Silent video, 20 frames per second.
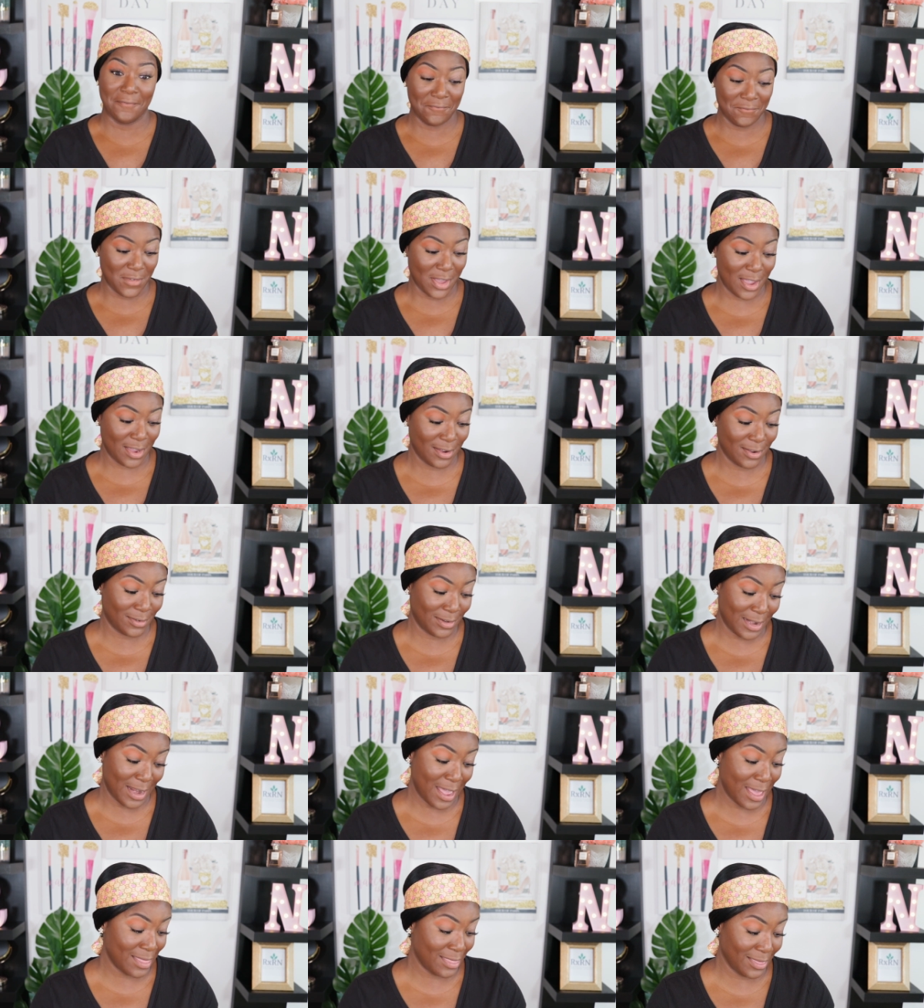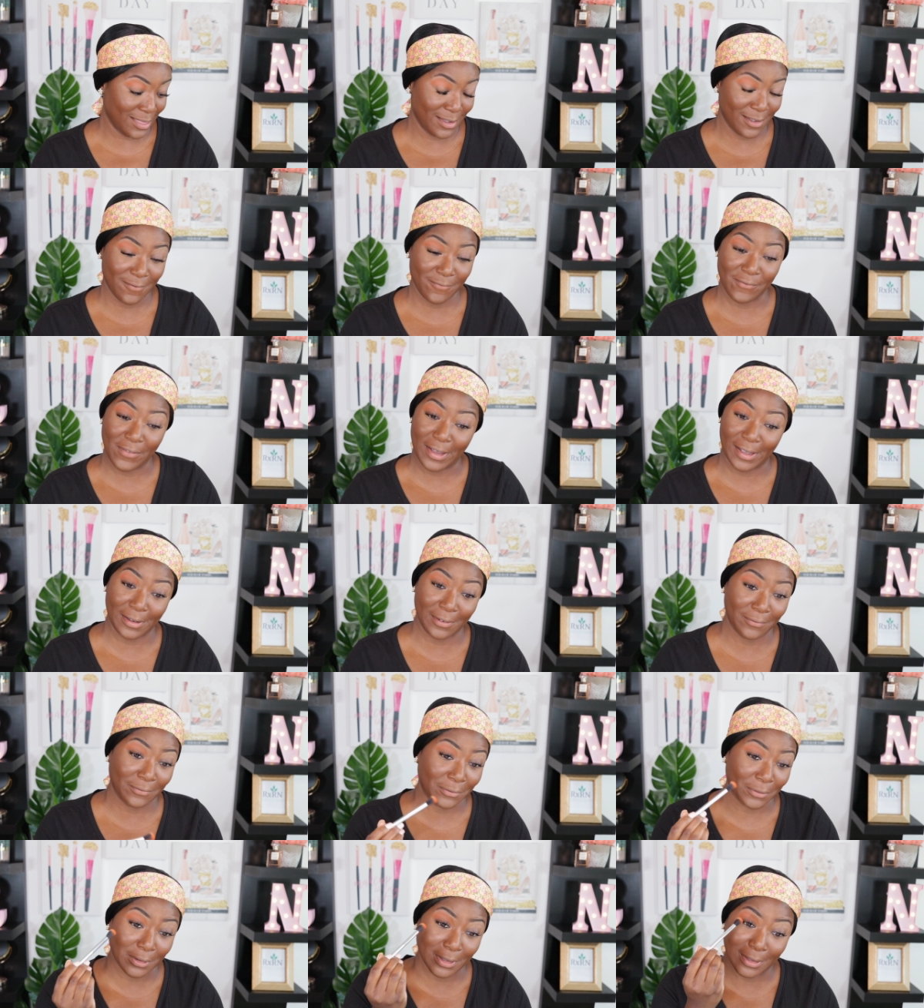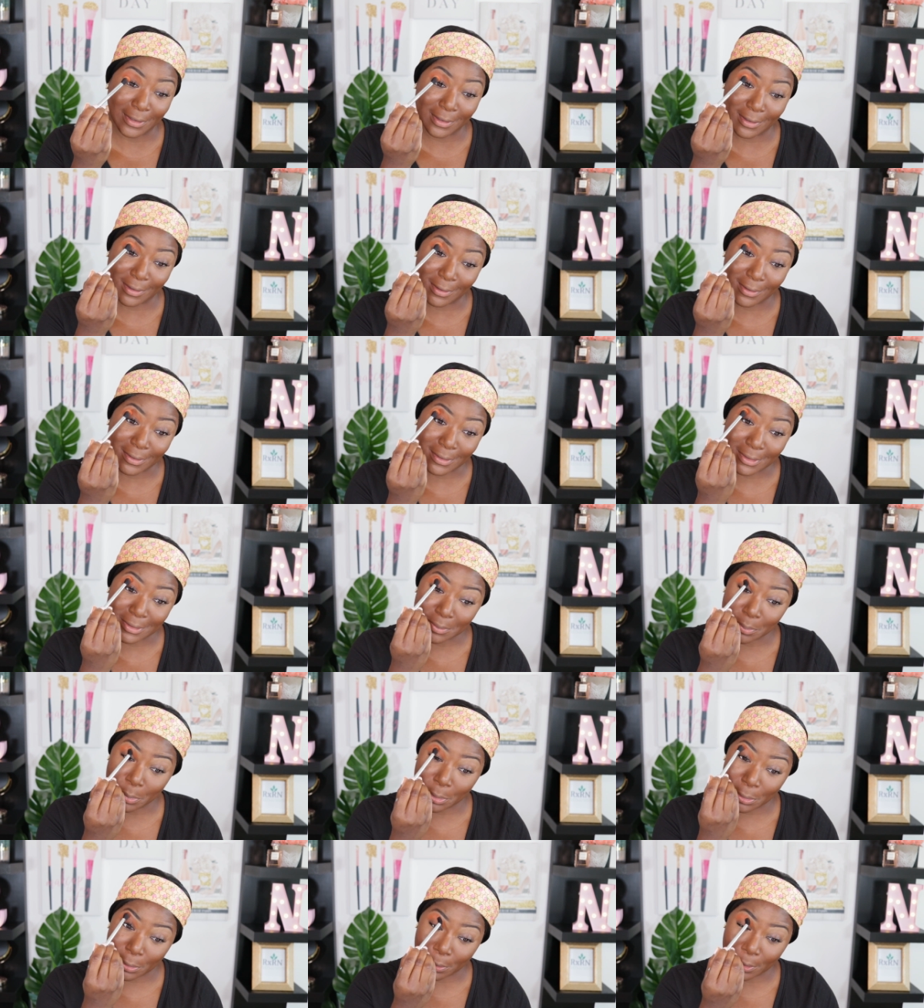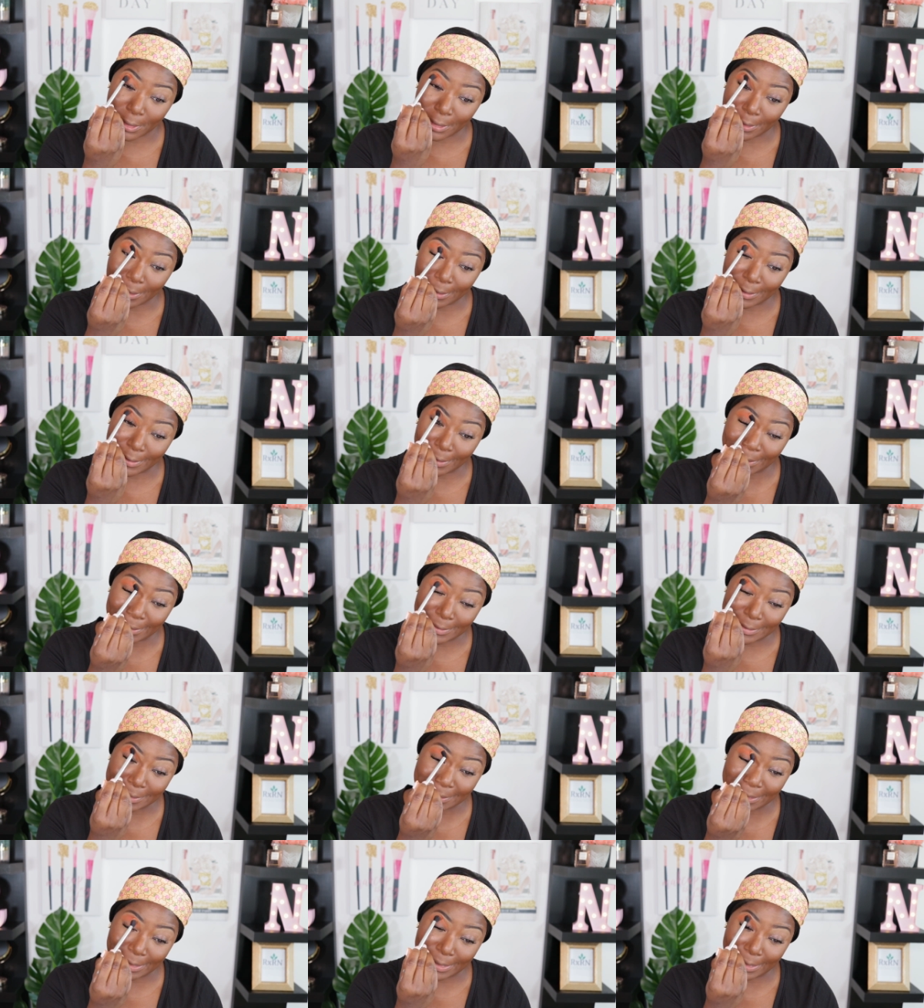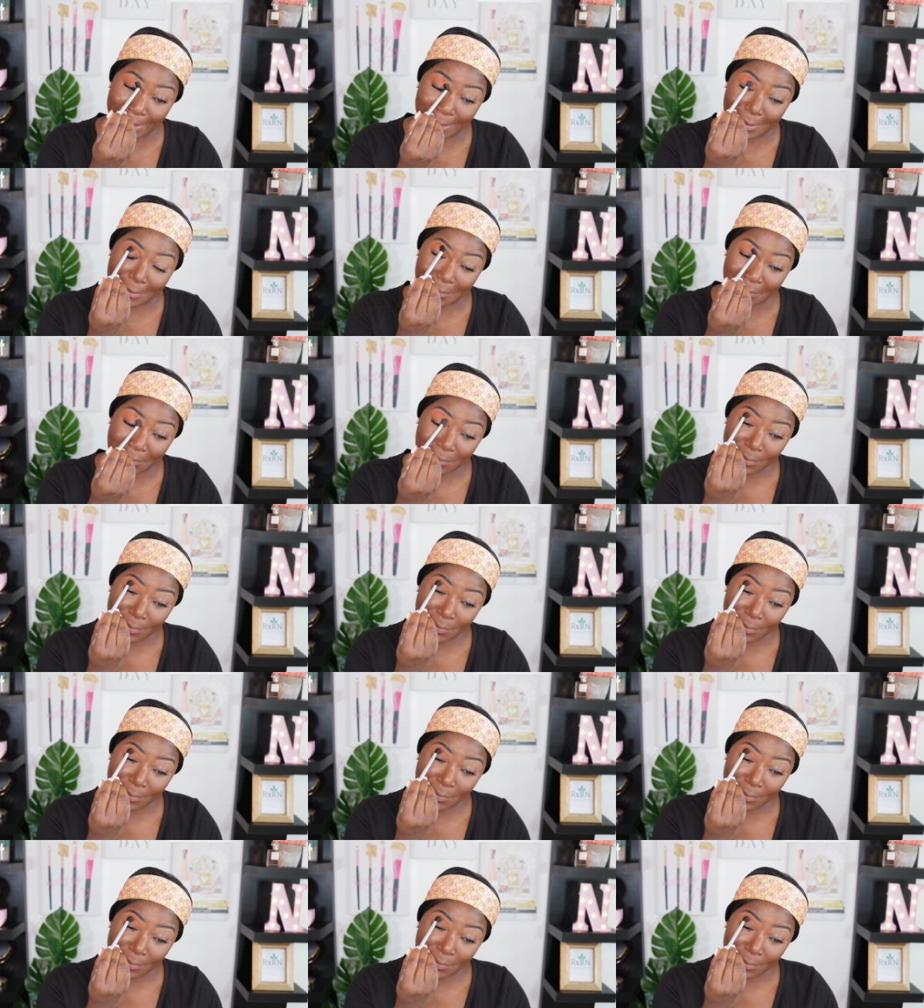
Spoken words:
Fire, now I love Fire Freak, it is pretty.